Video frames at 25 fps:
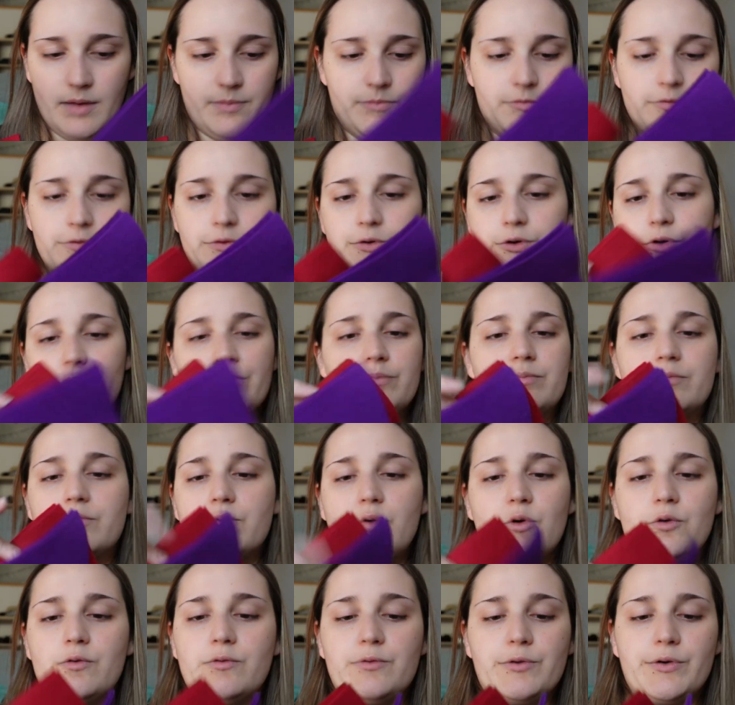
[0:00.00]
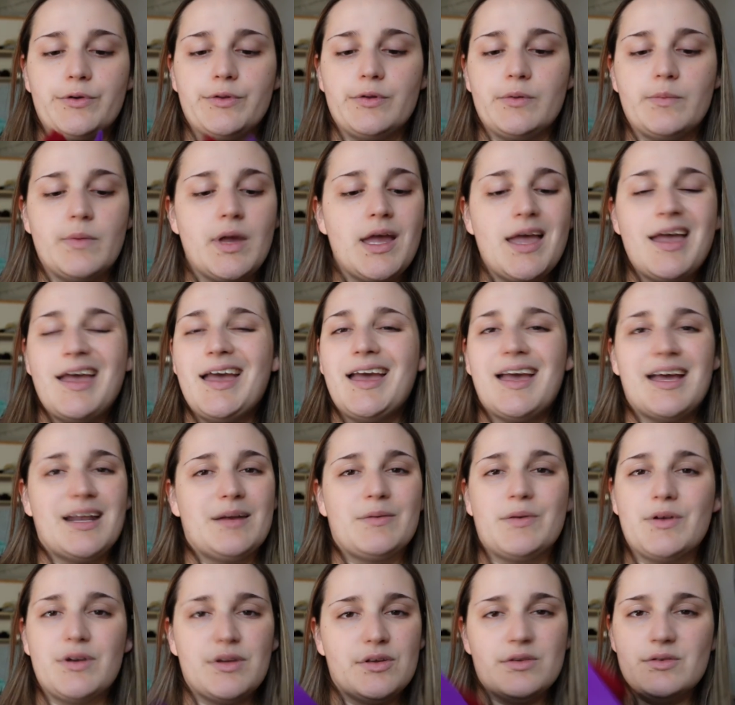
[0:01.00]
for all 4 of them, and
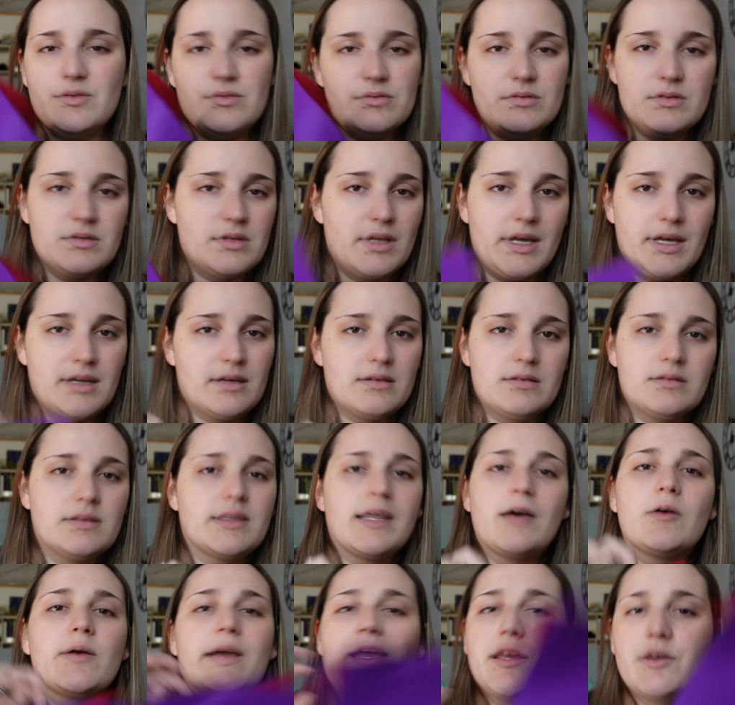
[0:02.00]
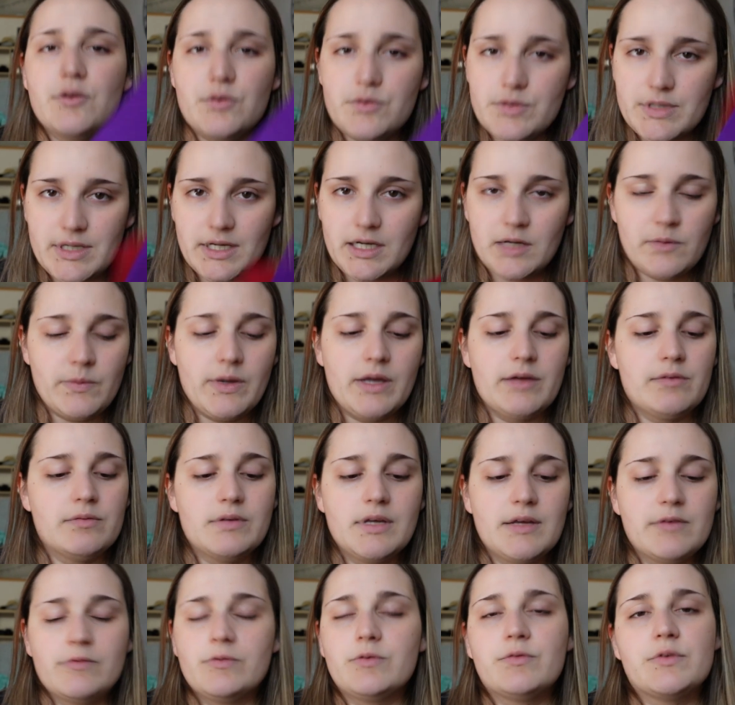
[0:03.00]
I'm going to use, like, they'll get used anyway.
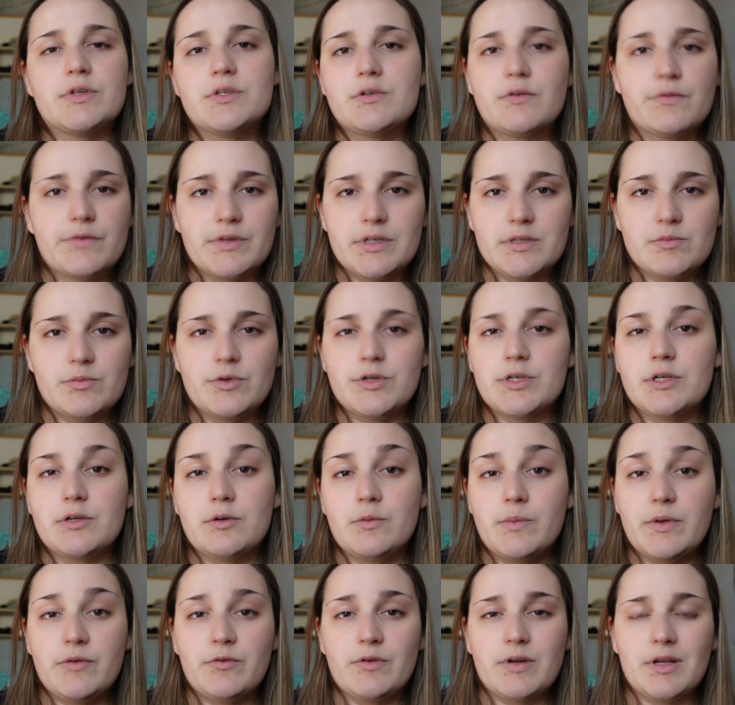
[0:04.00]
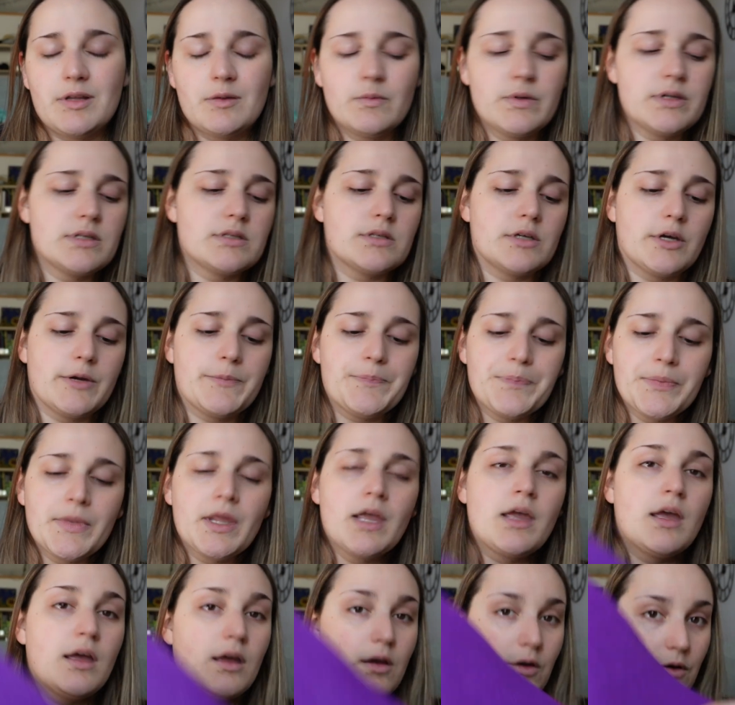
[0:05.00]
If it's not for this project, it'll be for another one. So
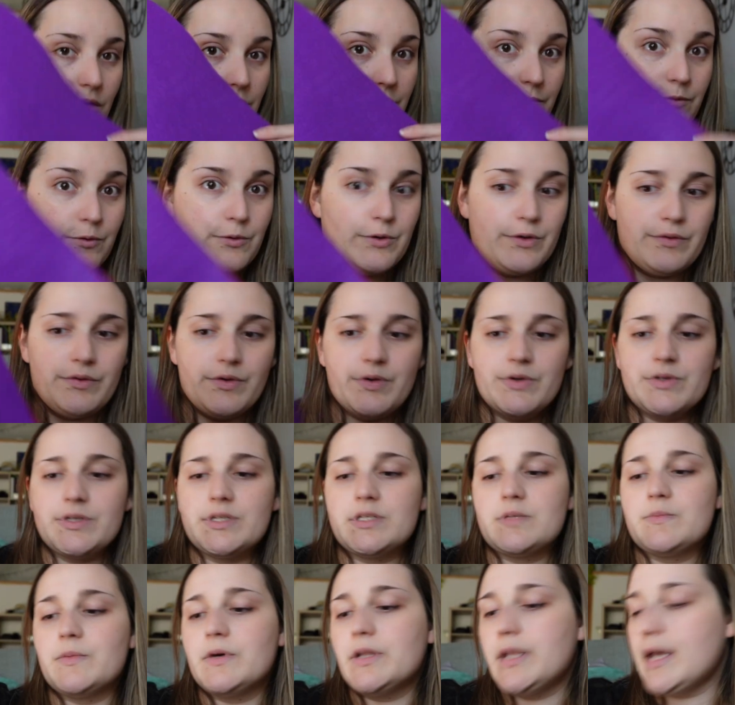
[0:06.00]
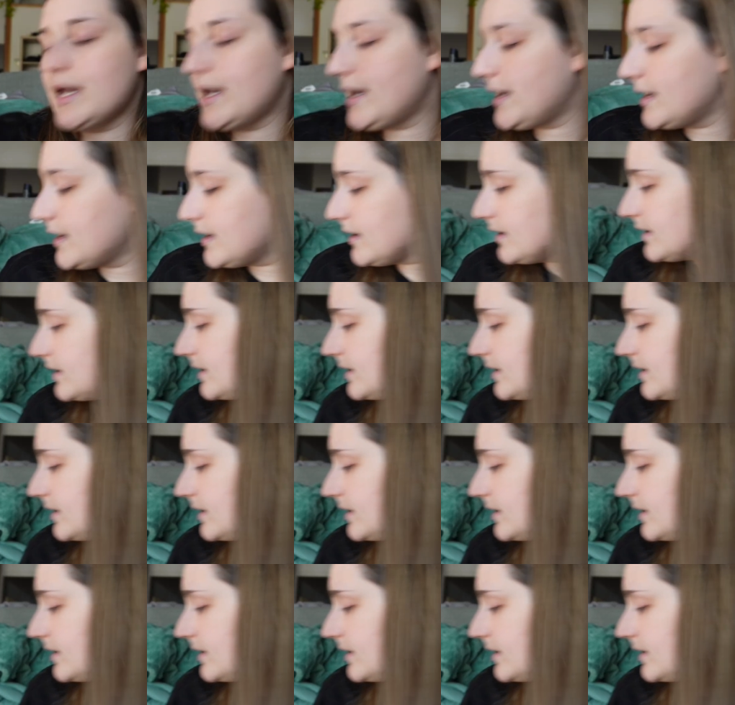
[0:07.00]
got 4 of those in Spotlight,